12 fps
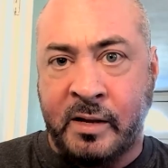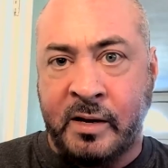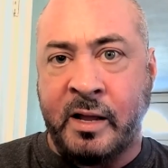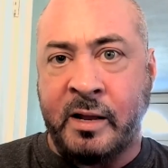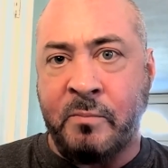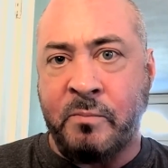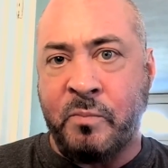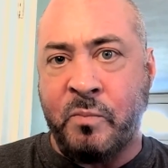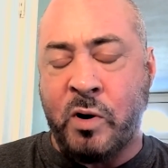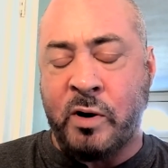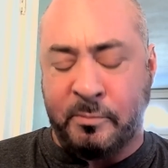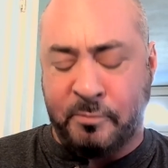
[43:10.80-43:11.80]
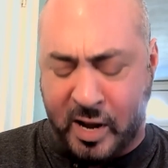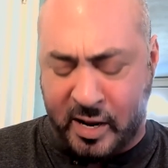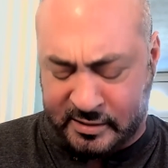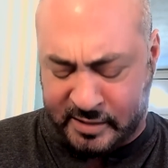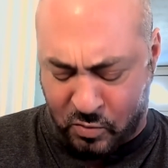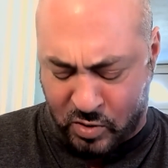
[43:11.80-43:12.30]
And and one of the
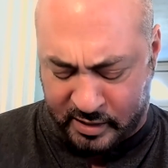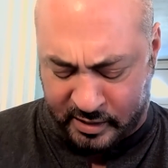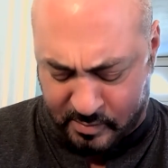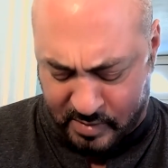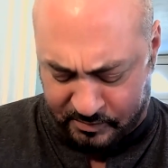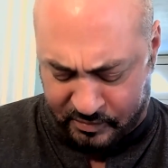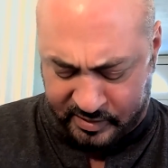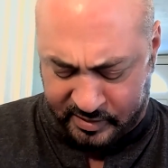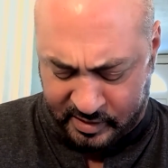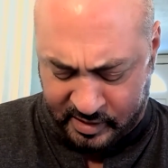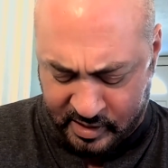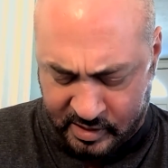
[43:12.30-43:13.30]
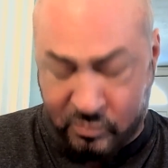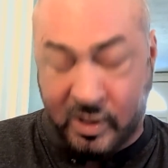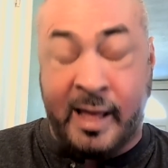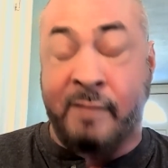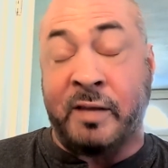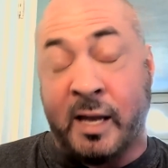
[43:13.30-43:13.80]
products I want to come up with will
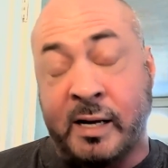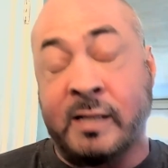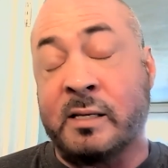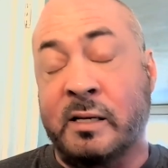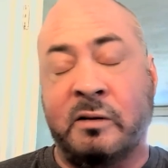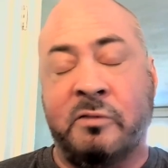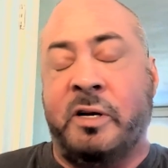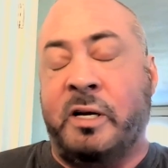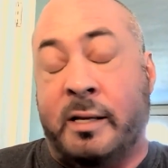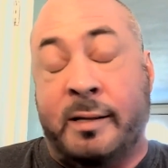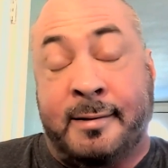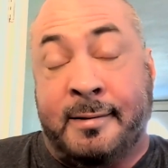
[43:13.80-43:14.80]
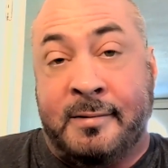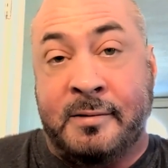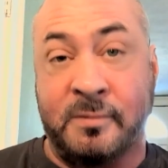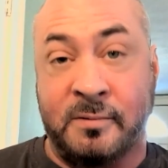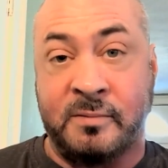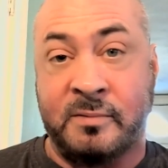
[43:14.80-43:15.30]
have that as an ingredient in it,
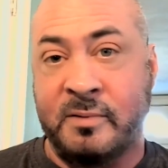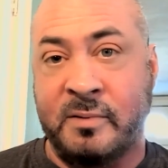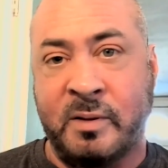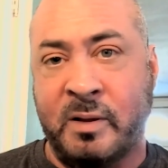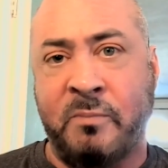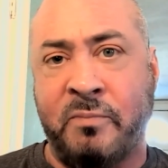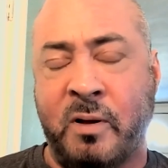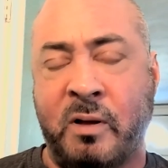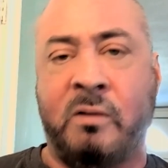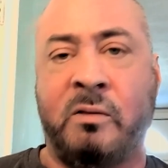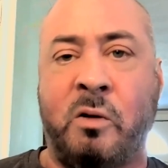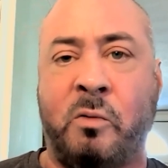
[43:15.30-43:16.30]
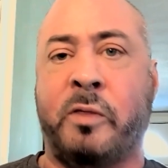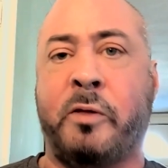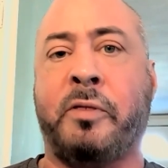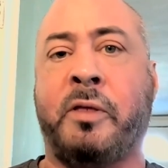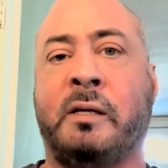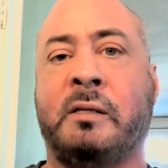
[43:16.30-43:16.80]
so uh, along with
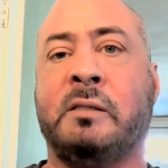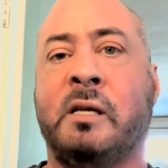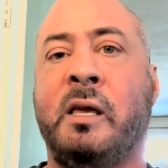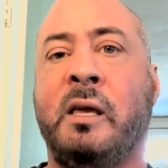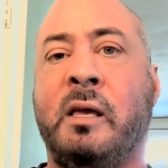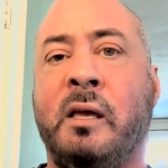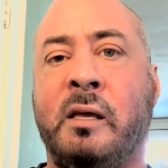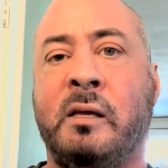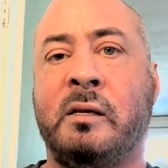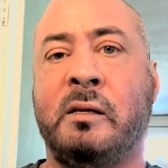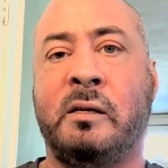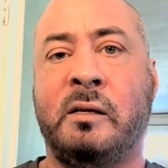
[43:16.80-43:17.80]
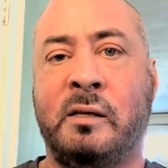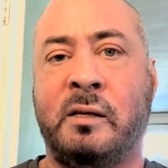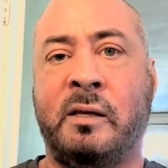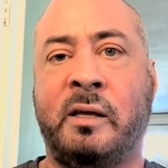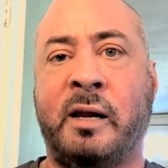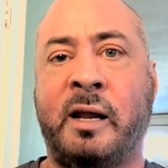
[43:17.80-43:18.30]
other things.
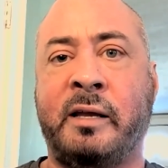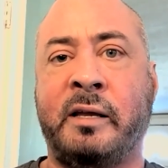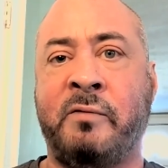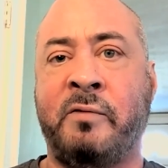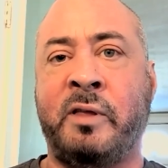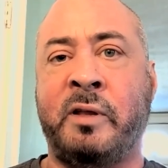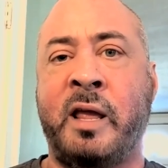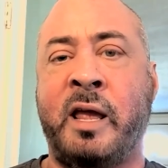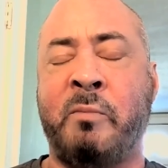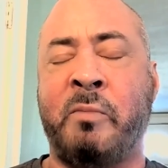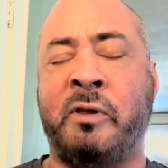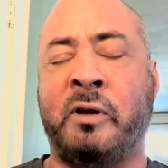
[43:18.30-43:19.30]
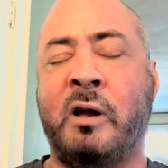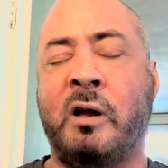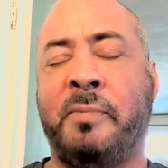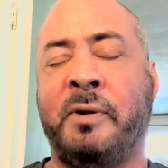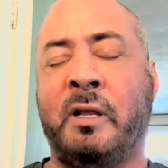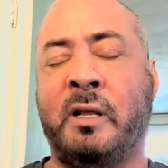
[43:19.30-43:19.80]
And I could give you the name of the
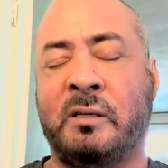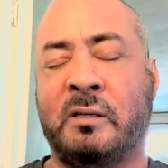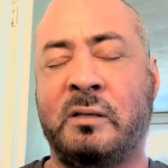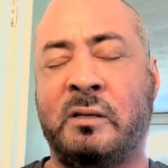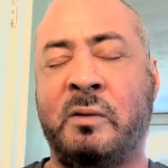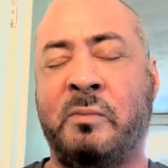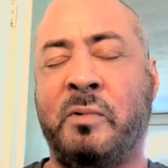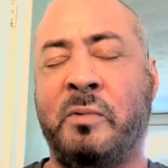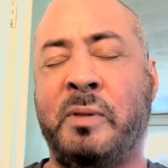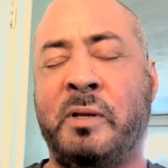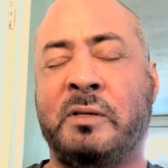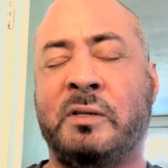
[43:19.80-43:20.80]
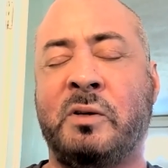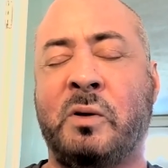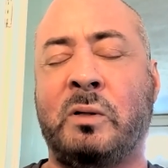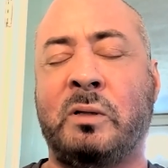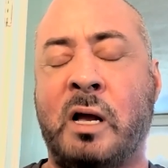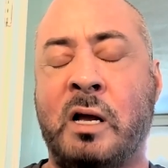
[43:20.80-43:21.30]
company that would be
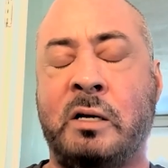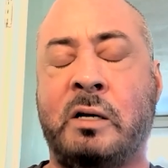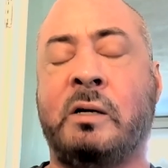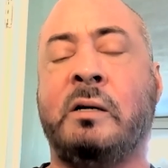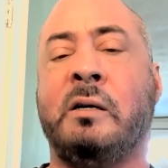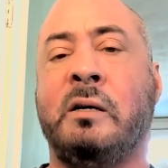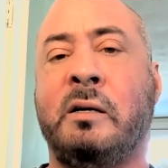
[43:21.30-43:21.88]
sold under.